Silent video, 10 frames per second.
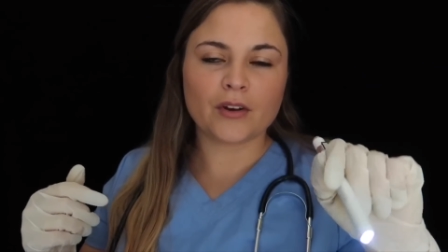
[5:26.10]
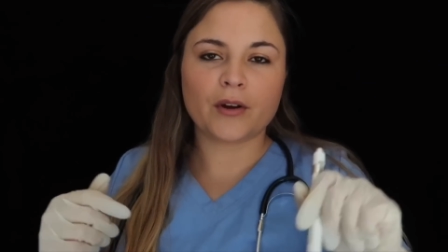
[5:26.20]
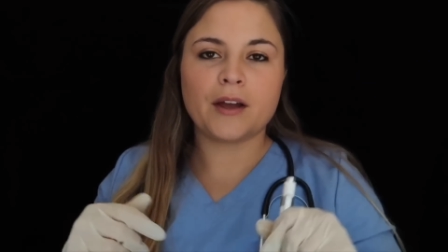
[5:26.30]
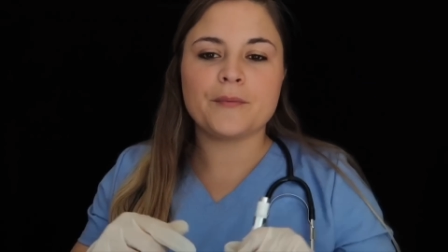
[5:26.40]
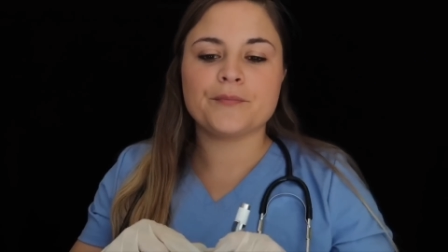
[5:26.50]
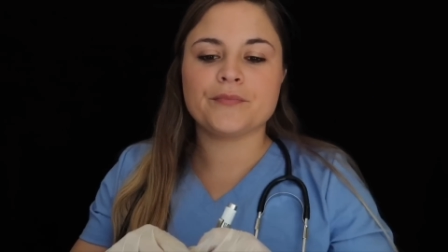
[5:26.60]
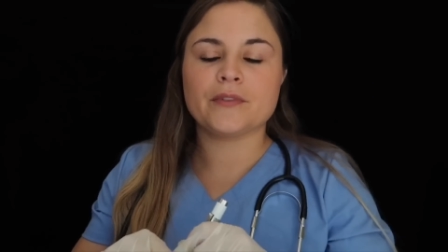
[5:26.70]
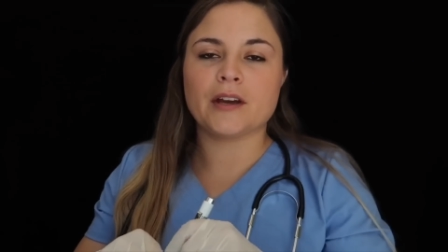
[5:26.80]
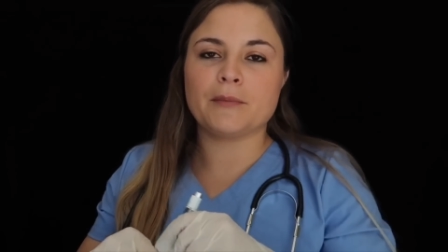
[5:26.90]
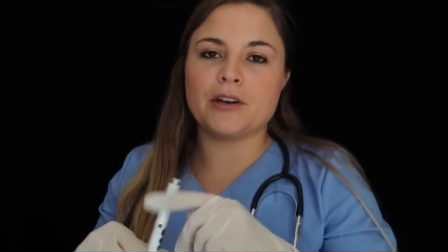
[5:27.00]
Okay,
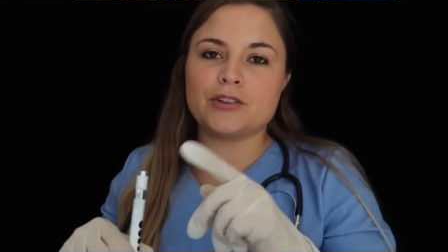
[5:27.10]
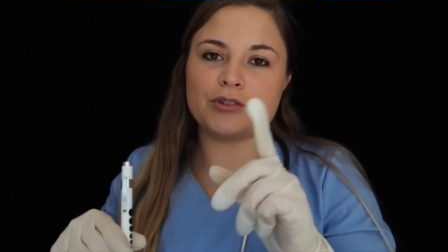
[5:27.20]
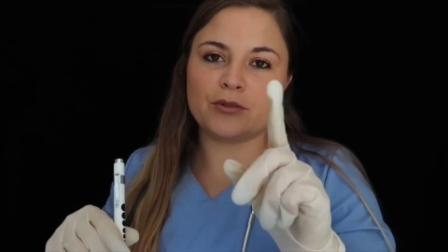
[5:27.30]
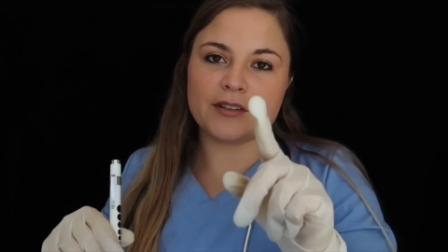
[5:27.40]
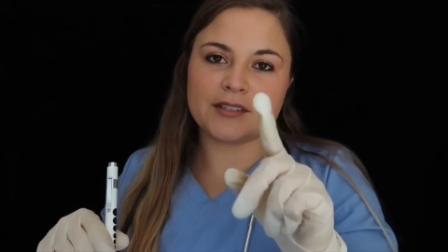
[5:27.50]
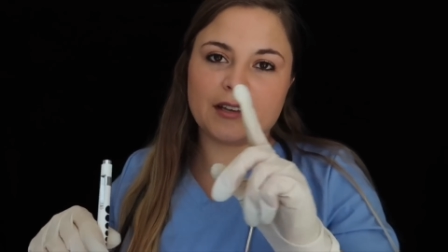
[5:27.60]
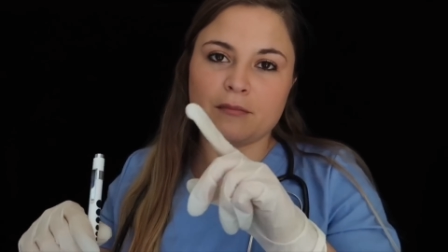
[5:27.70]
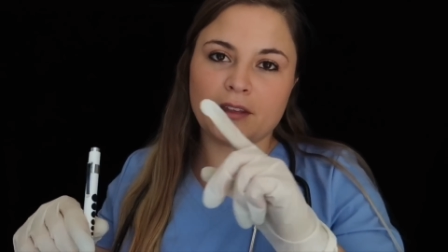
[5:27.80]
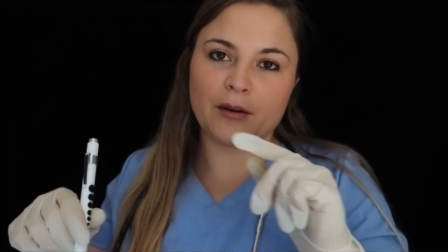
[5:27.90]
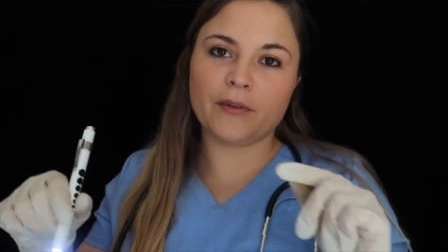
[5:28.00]
now I'm going to do the same
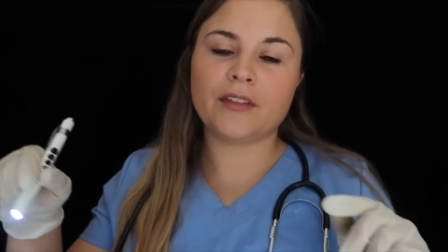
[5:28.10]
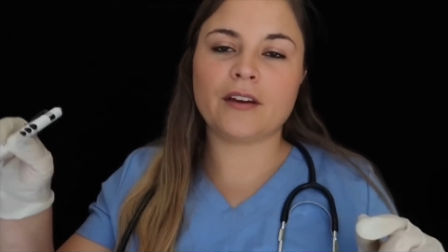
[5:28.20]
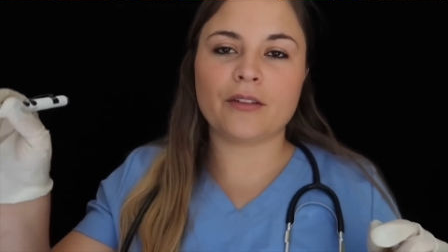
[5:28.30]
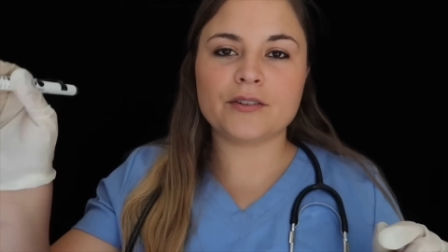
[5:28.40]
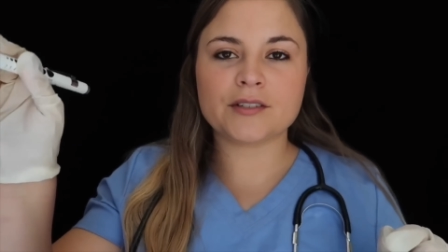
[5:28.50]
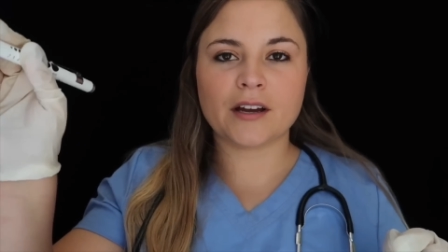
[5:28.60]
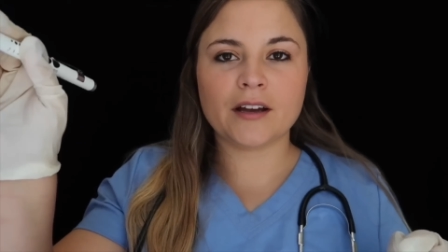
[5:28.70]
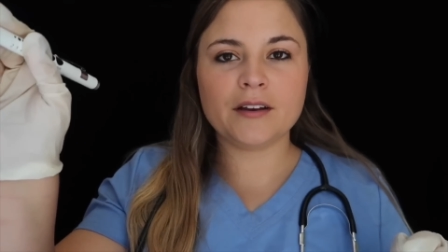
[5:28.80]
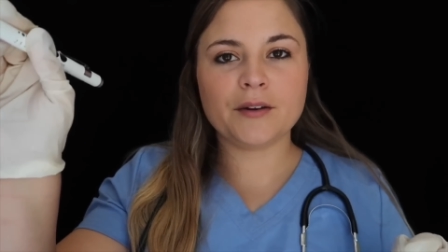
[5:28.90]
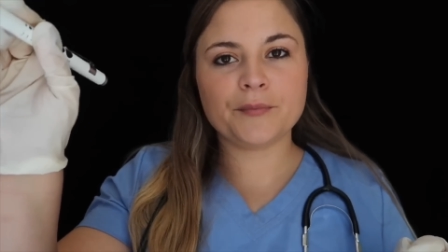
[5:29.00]
thing with the other side.